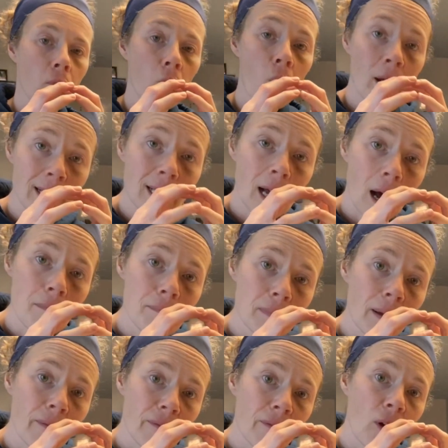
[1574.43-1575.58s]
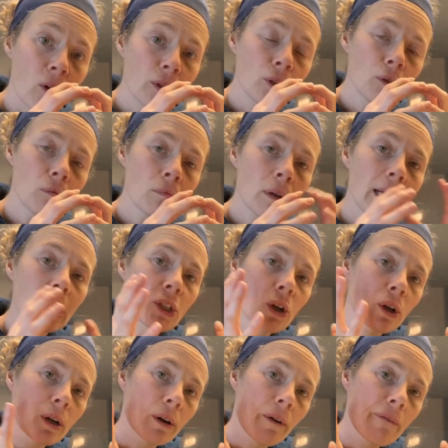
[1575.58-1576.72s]
1 cup volume, it
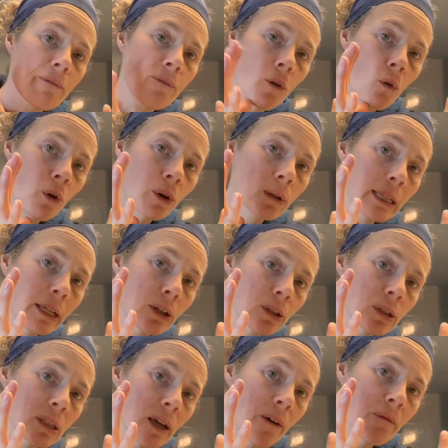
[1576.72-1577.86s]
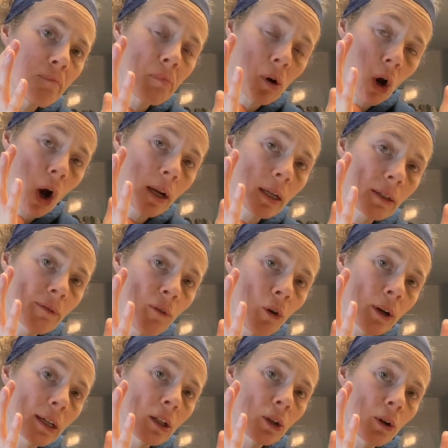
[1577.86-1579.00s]
took 4 liters of product,
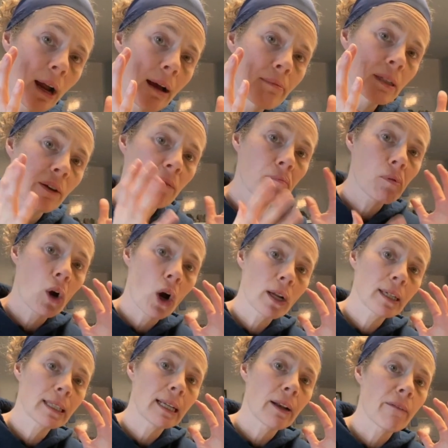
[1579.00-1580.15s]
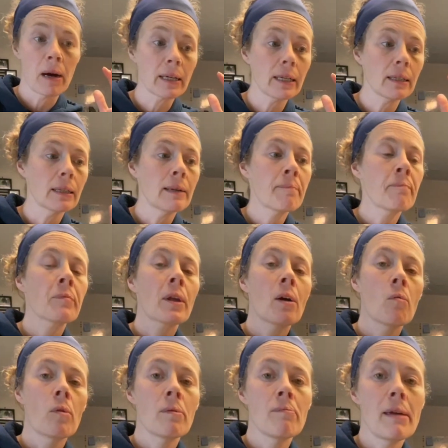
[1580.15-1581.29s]
4 kilograms of product in a bucket
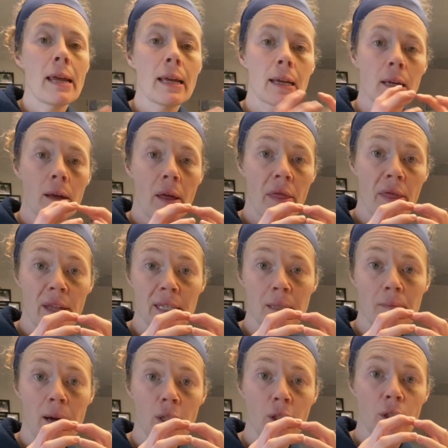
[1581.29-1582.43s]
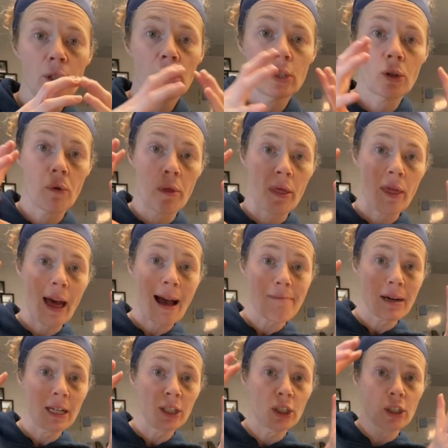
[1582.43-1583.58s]
would make this much. So that
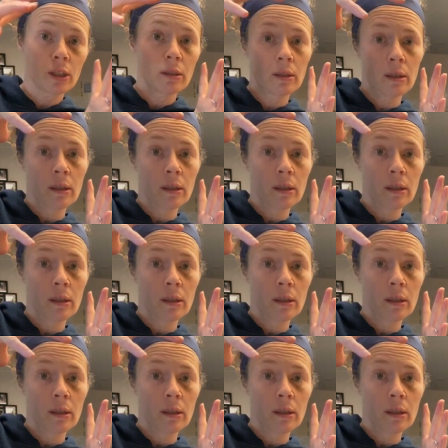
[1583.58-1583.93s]
much